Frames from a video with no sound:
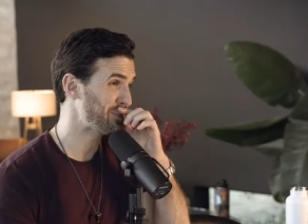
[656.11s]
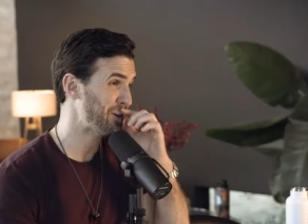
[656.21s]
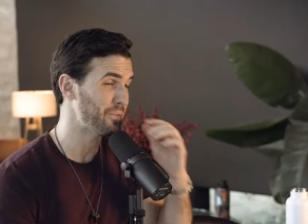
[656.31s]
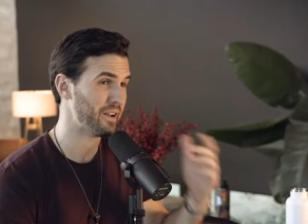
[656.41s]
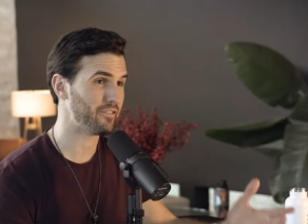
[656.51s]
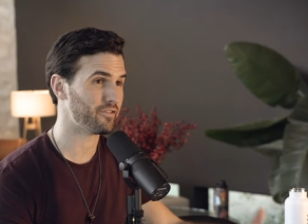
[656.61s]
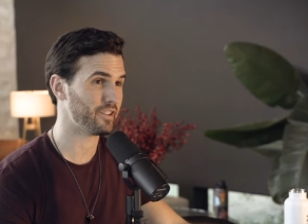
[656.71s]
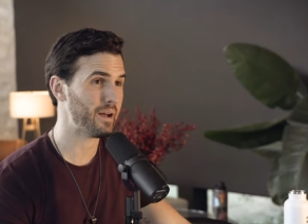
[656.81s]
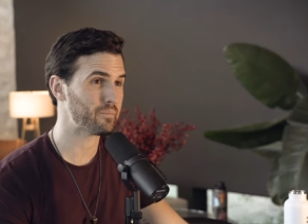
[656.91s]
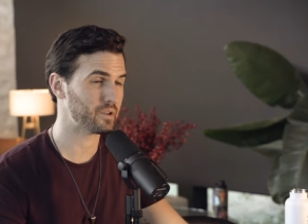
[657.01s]
No, not
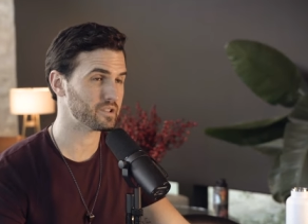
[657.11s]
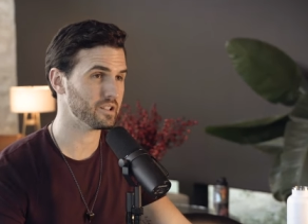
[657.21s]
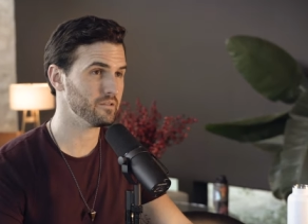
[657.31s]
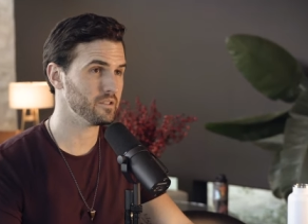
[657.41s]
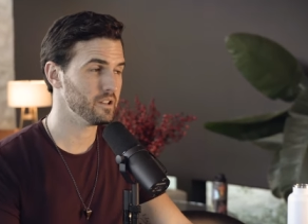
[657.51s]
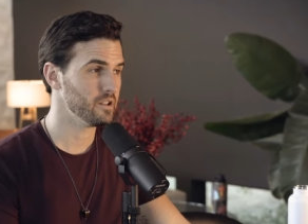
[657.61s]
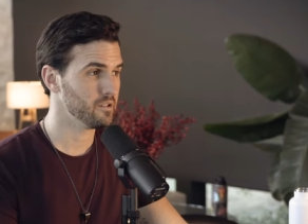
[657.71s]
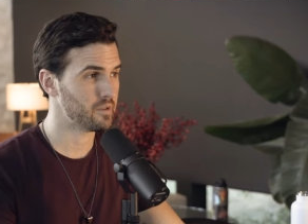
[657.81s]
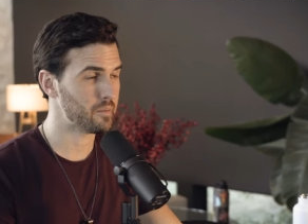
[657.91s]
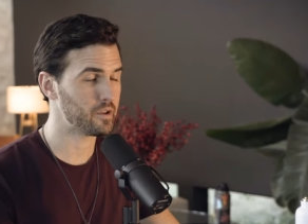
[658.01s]
for that person.
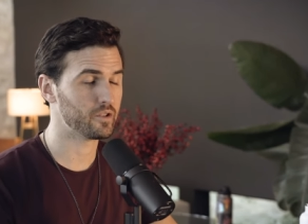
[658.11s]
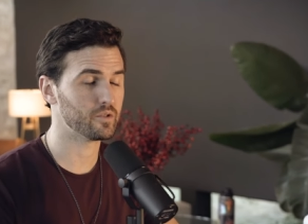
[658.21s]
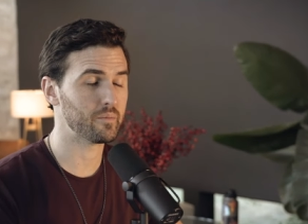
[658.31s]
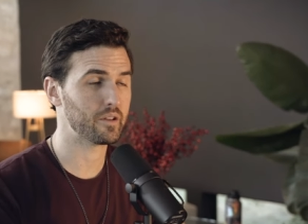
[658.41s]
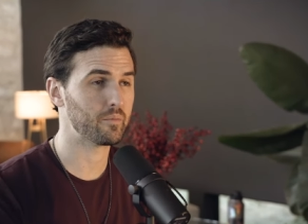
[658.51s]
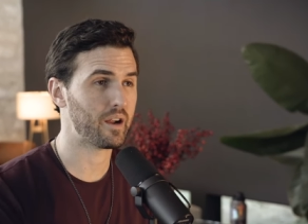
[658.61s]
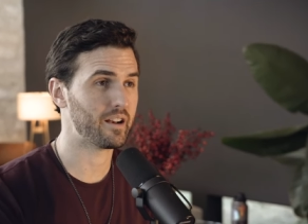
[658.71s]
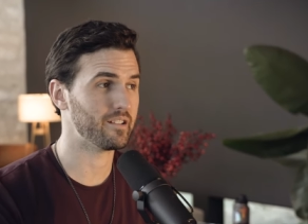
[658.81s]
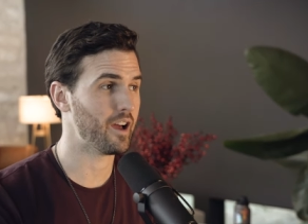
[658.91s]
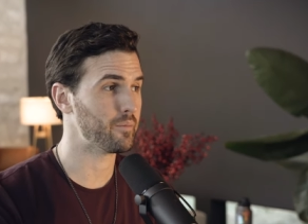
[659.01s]
Maybe you could do something
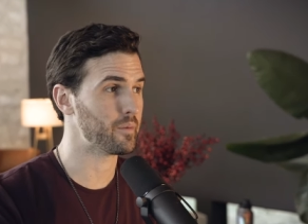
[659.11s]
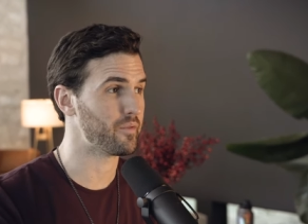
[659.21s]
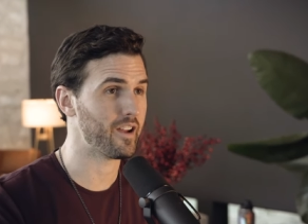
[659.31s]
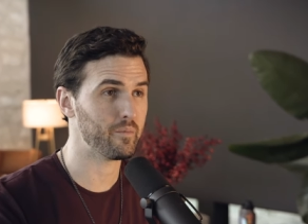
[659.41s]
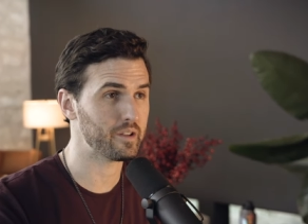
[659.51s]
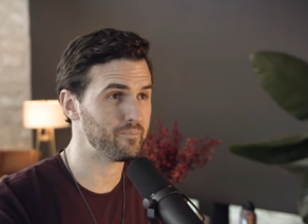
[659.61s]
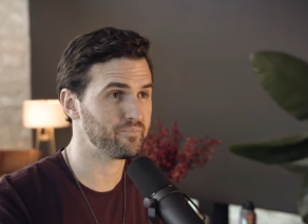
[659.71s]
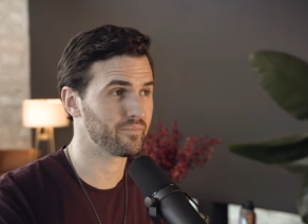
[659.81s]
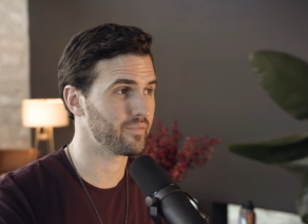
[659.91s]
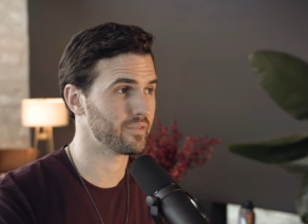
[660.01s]
about it and help the family,
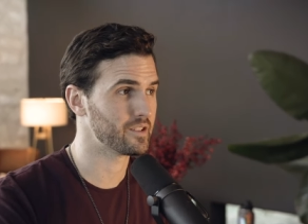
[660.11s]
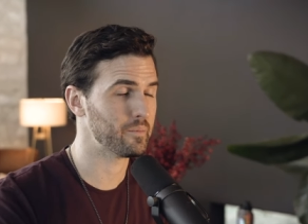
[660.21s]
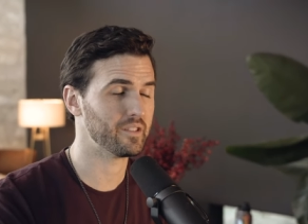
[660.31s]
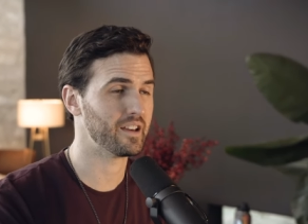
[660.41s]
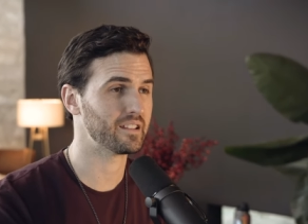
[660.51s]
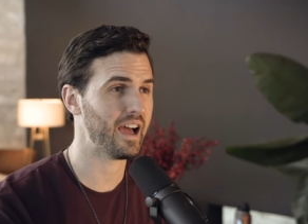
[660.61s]
something like